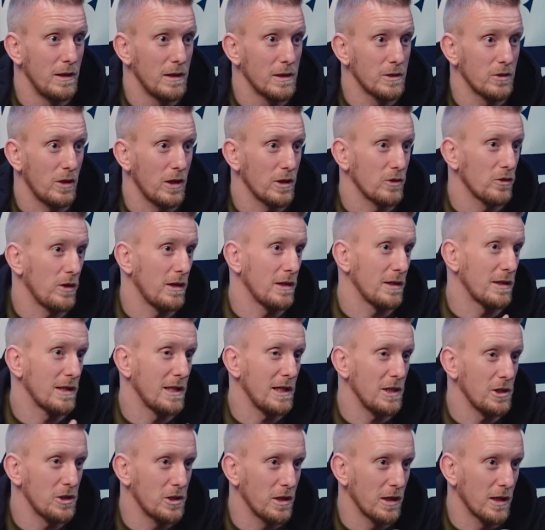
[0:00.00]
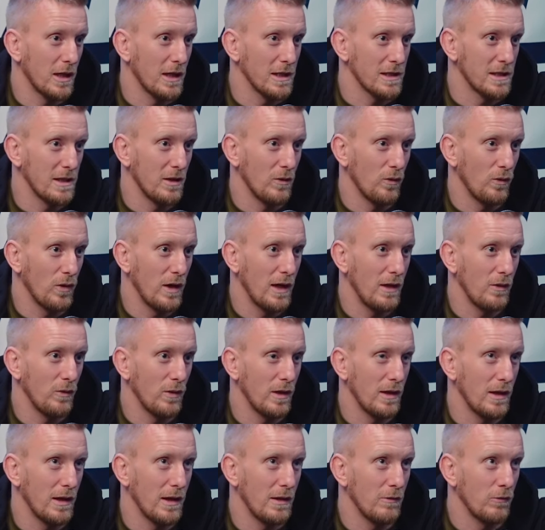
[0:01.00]
So I try and teach the guys in a way
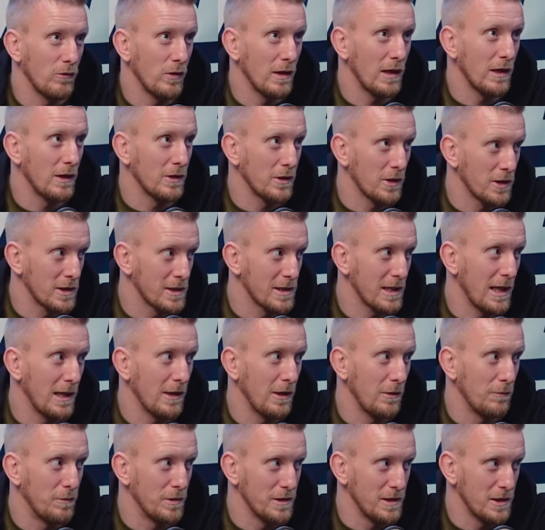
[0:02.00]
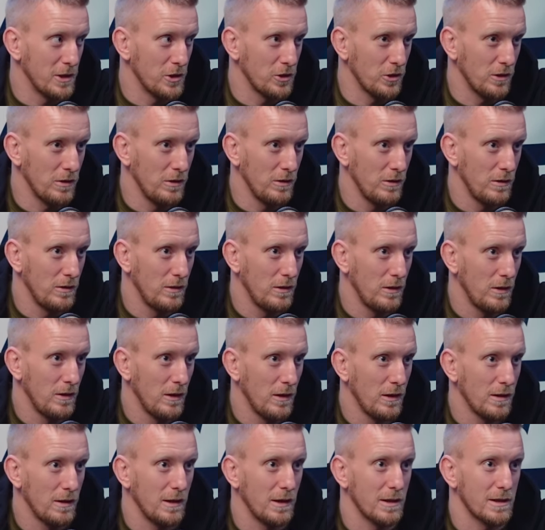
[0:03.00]
where they really understand the position.
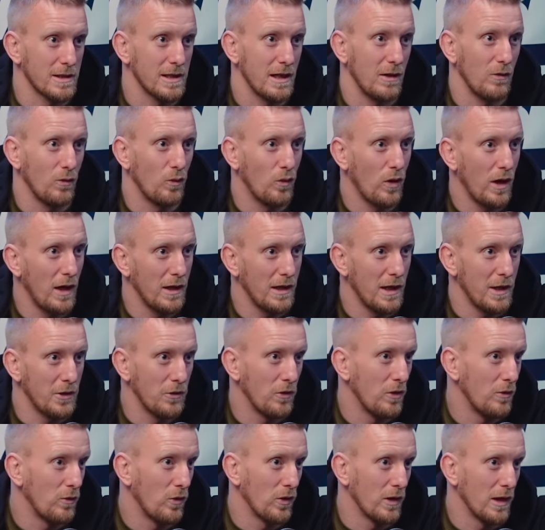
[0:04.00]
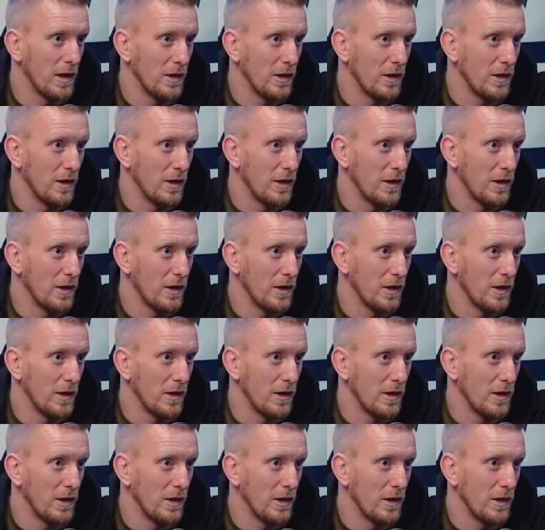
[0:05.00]
They understand why they're doing what